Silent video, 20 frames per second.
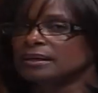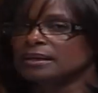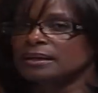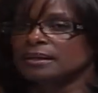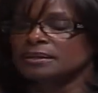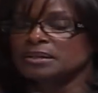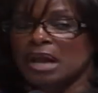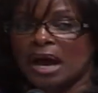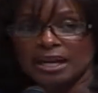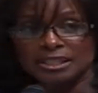
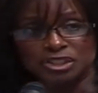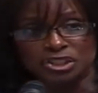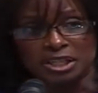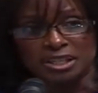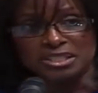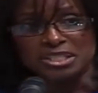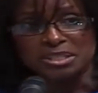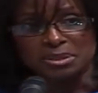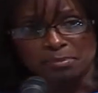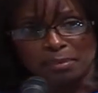Not
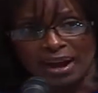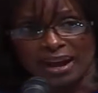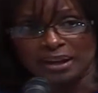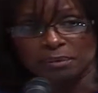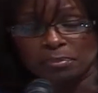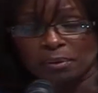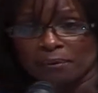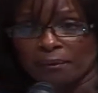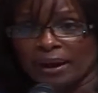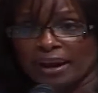just my
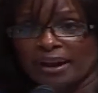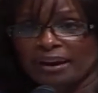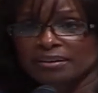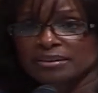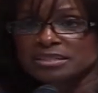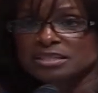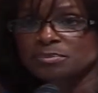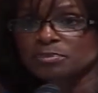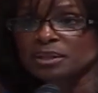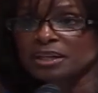
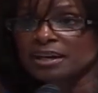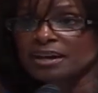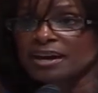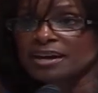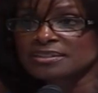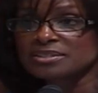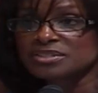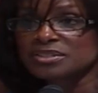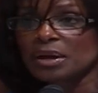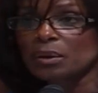prayers,
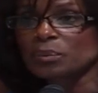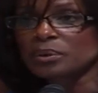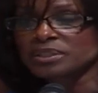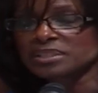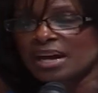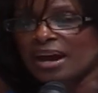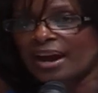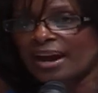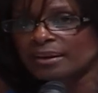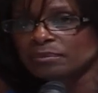because there were
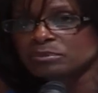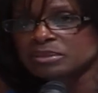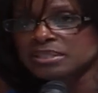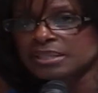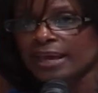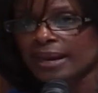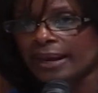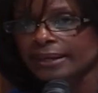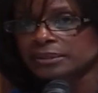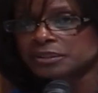times
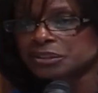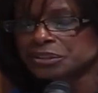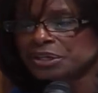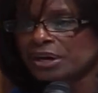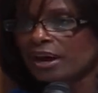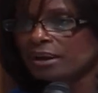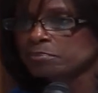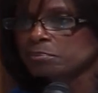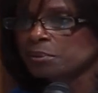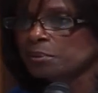that I could
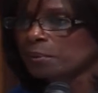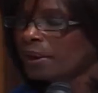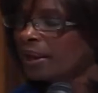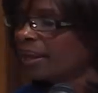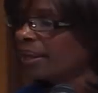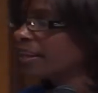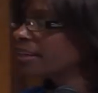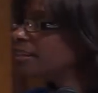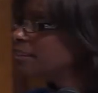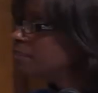not pray.
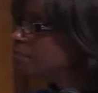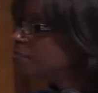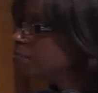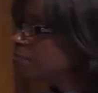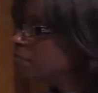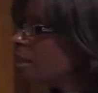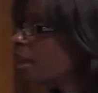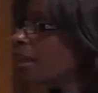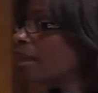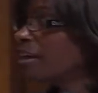
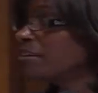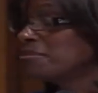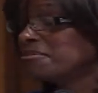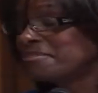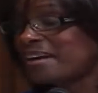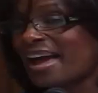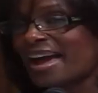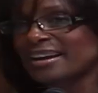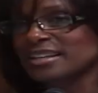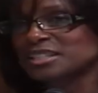In
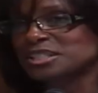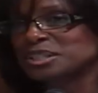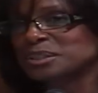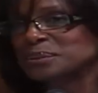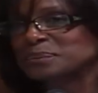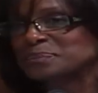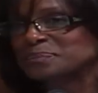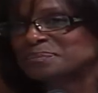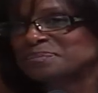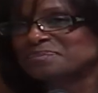fact,
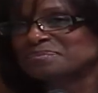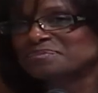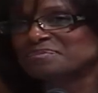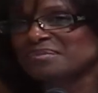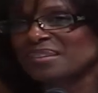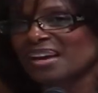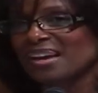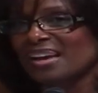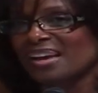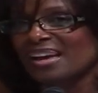
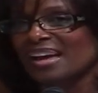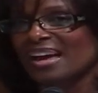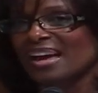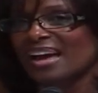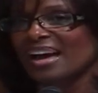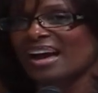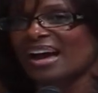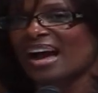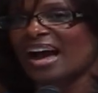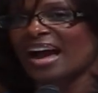
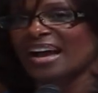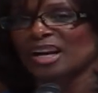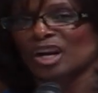I